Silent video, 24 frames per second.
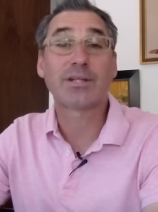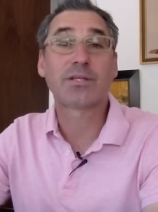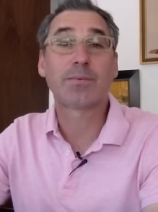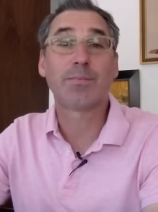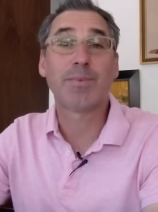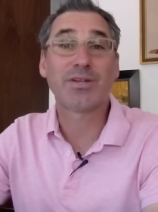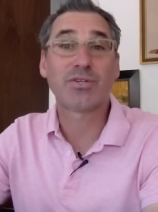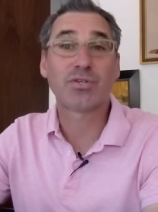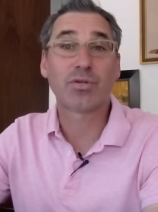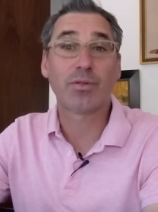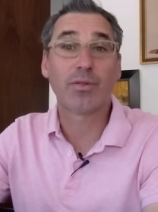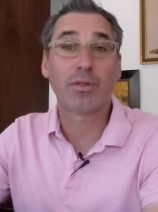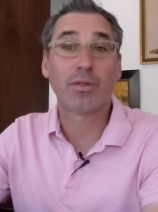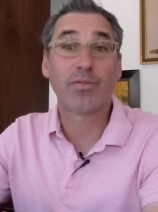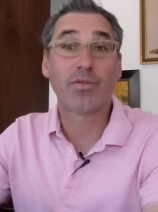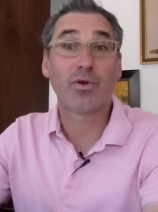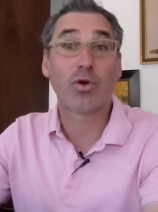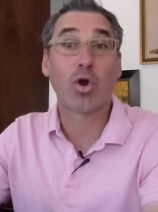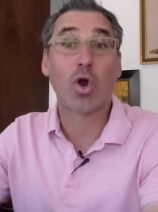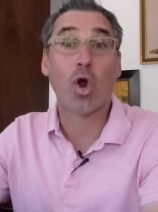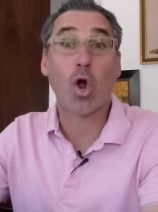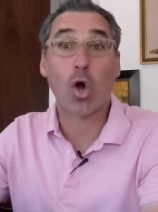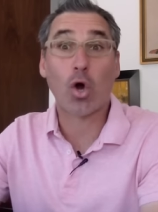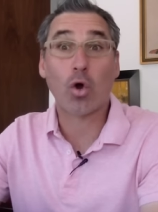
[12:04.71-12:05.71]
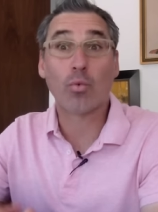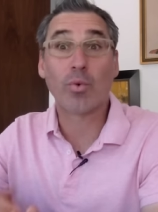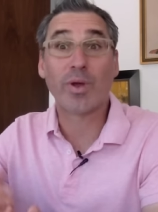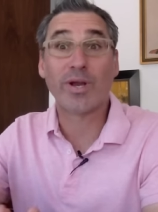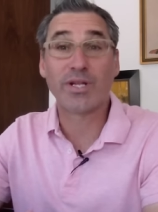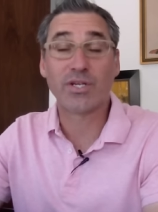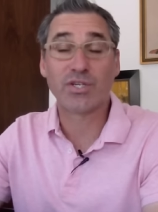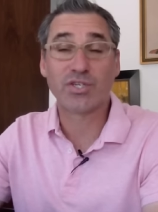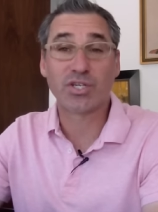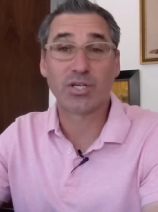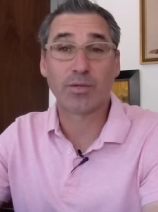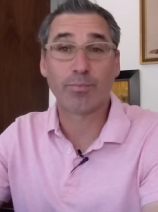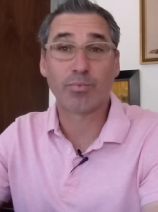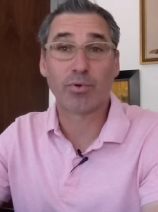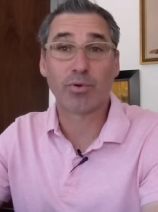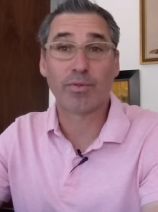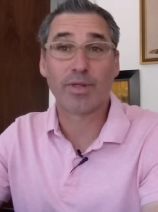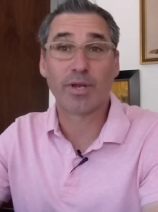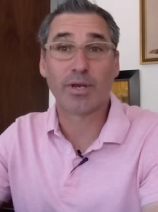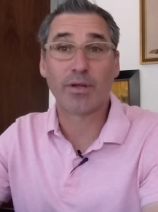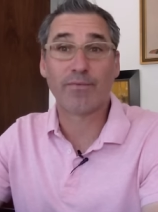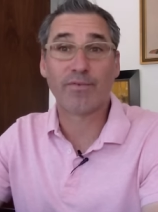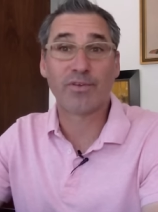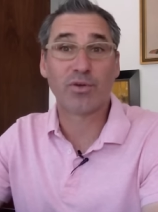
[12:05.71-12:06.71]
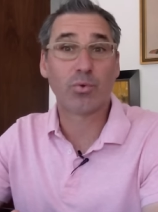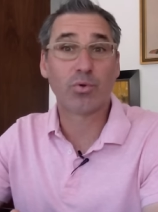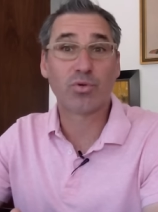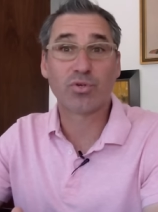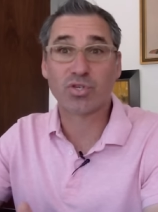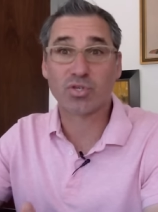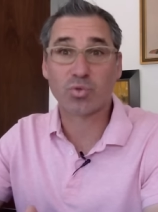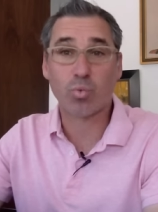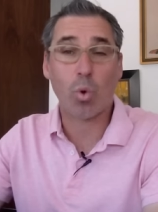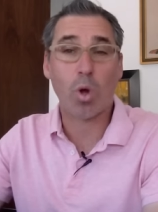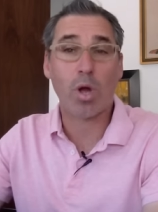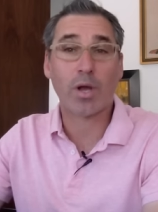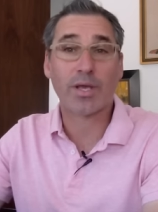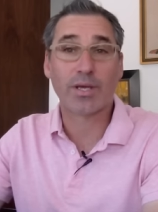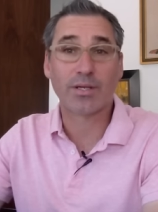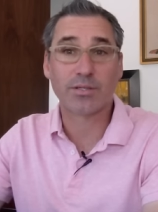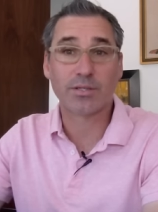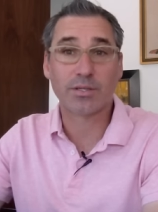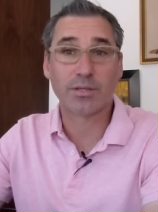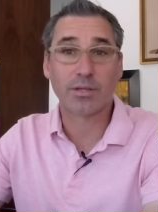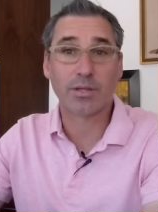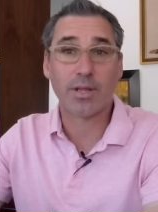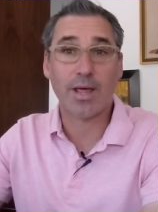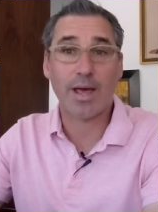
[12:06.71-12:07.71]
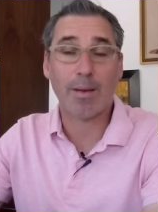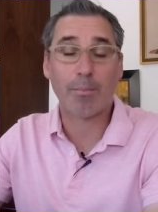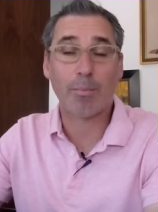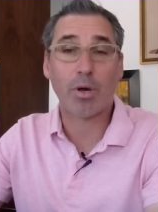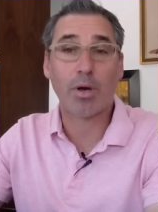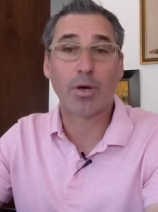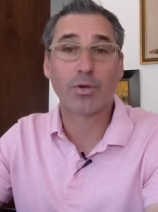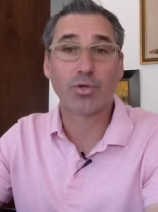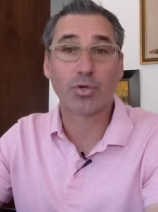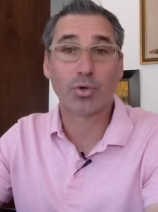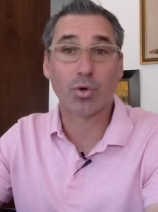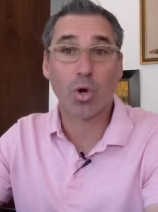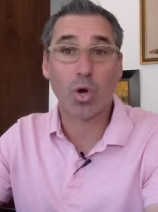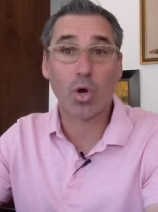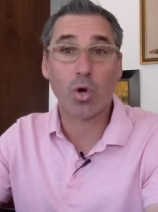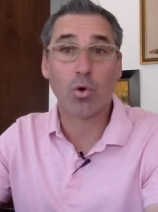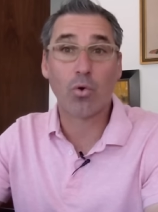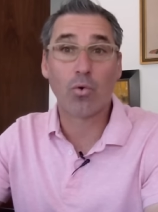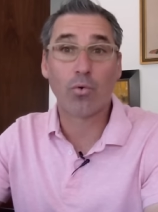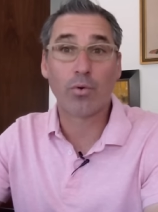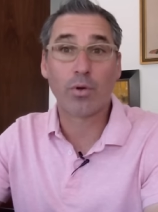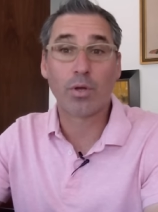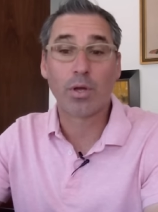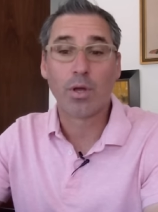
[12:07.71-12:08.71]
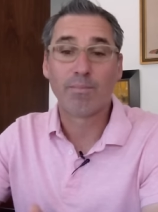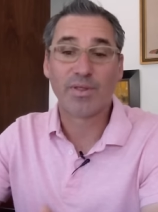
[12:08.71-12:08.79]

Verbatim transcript: Not to mention that they're already cheaper than if you would just walk into the lab on your own,